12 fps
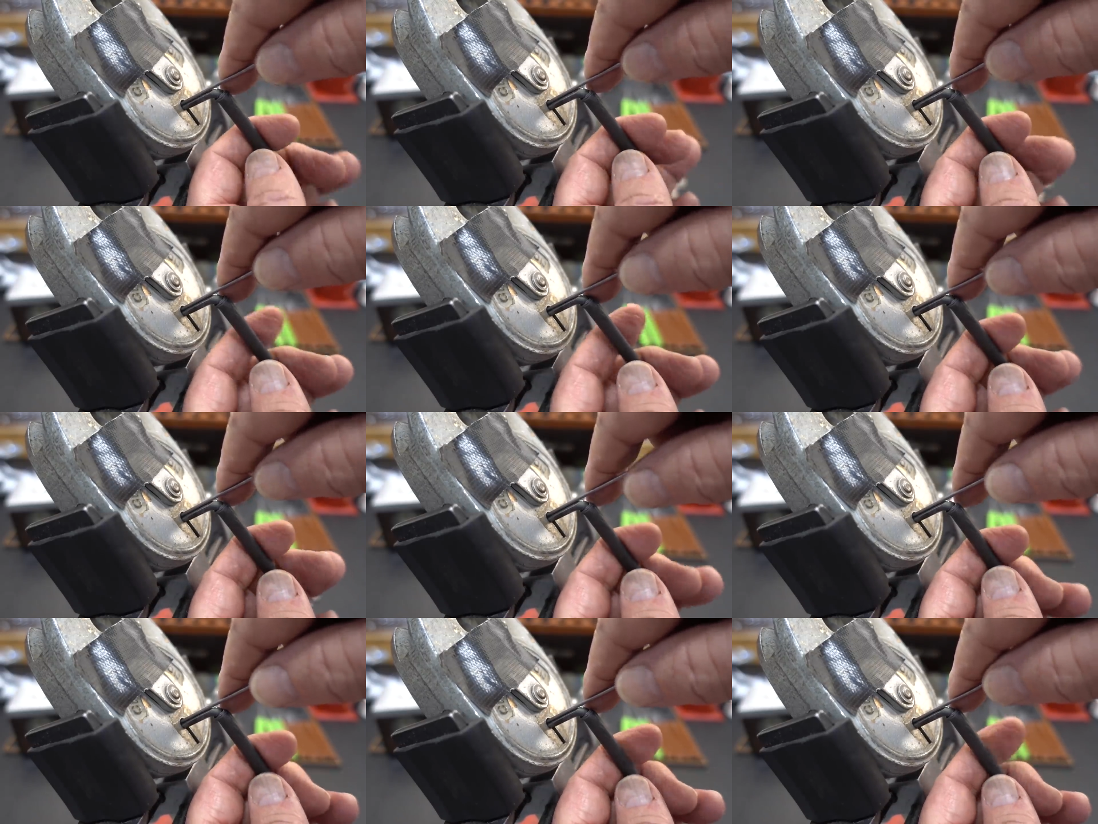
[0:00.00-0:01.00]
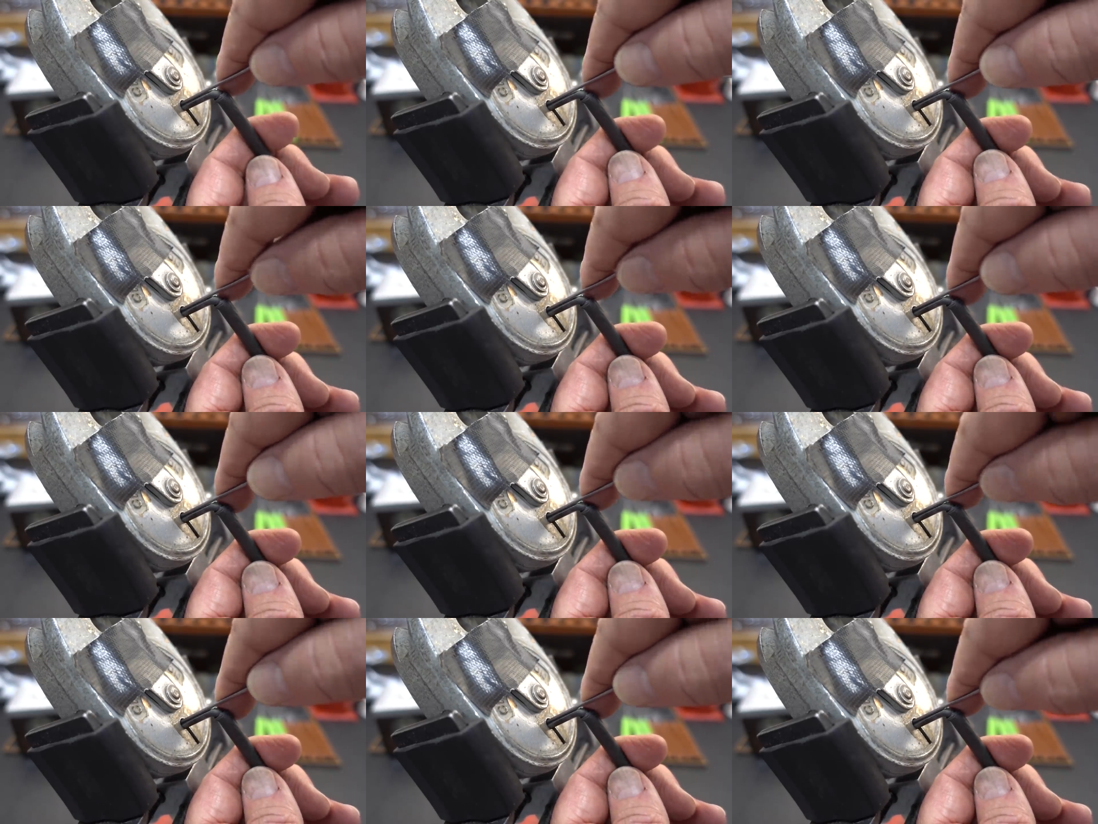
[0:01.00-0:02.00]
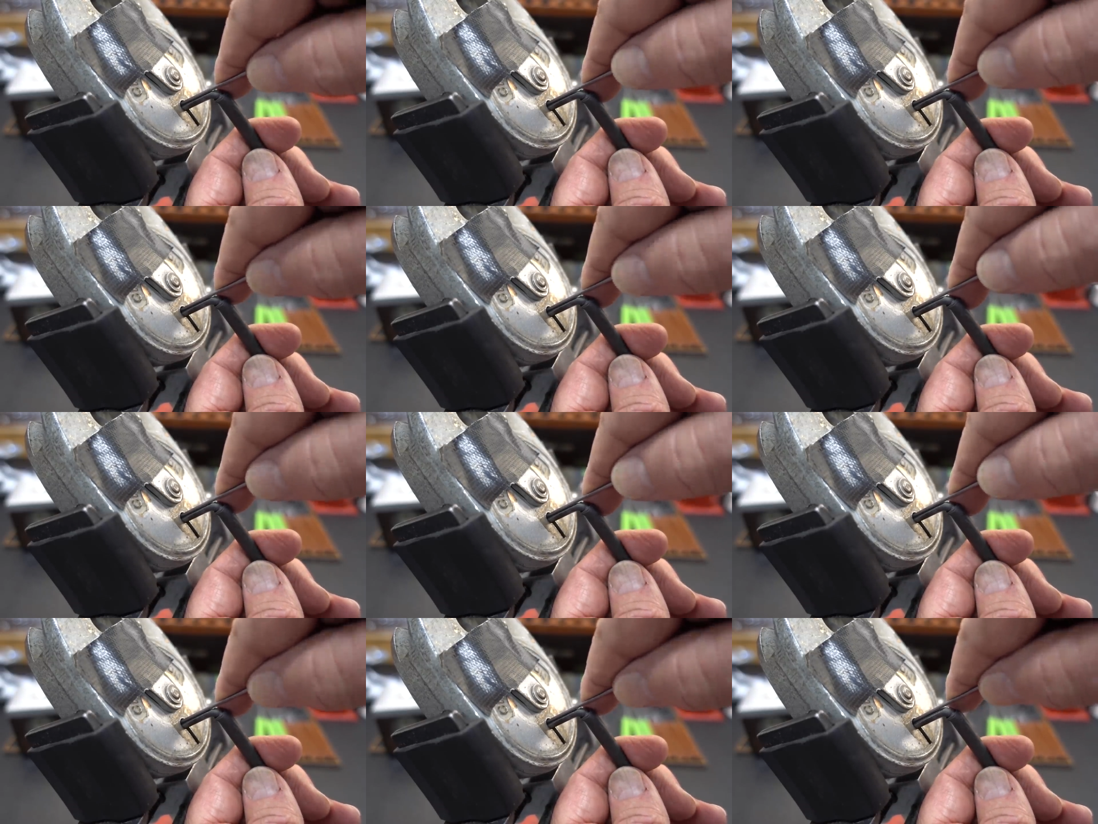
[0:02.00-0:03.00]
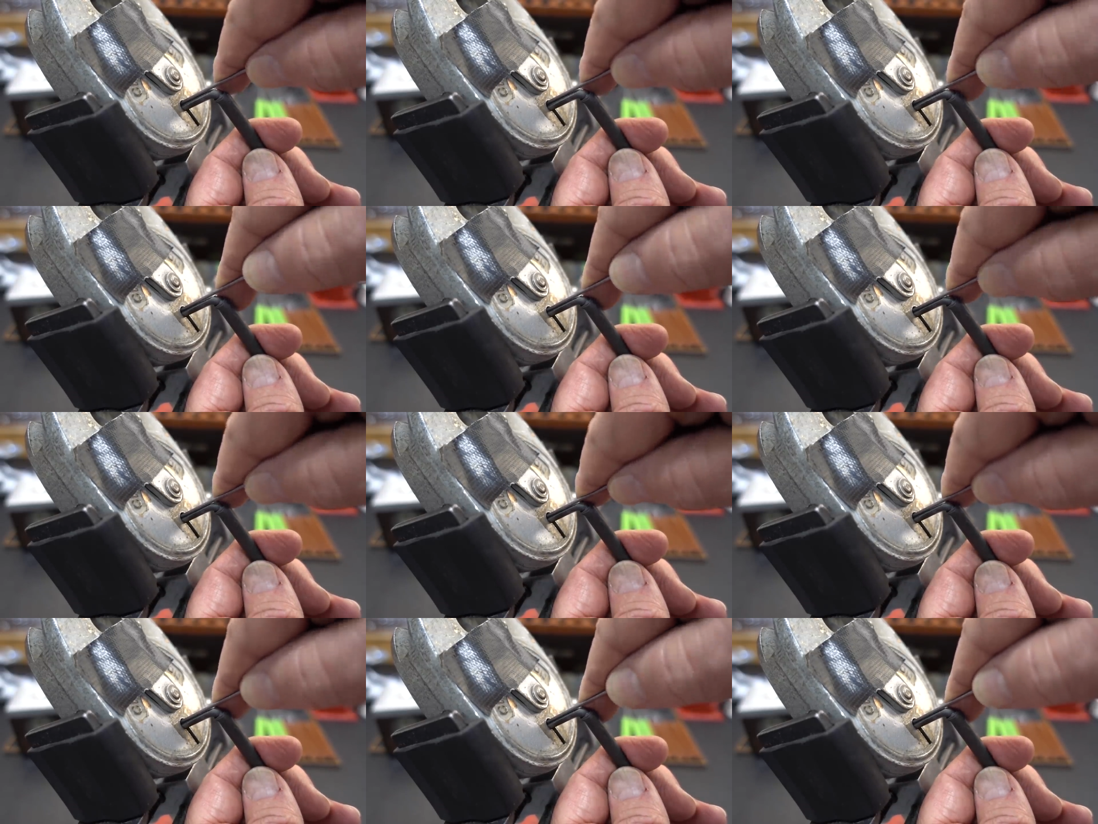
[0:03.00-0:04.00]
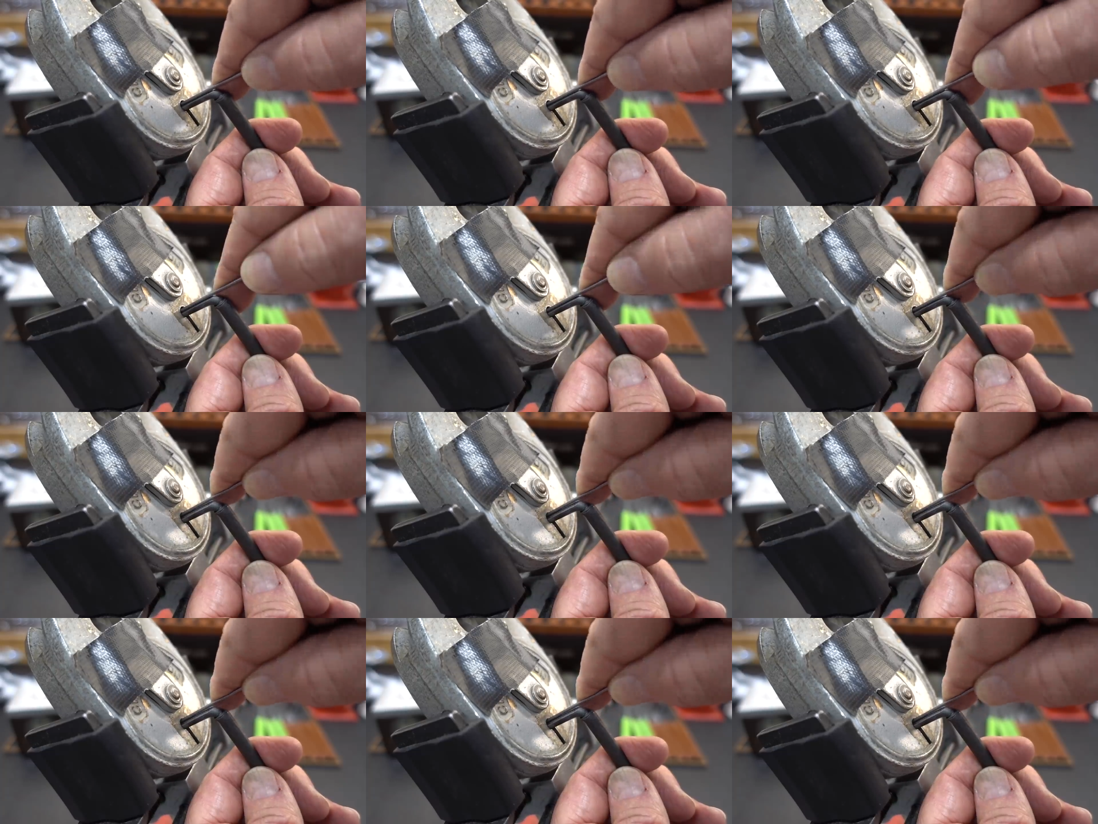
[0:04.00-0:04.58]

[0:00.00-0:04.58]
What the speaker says: No face is visible, so there are no lips to read.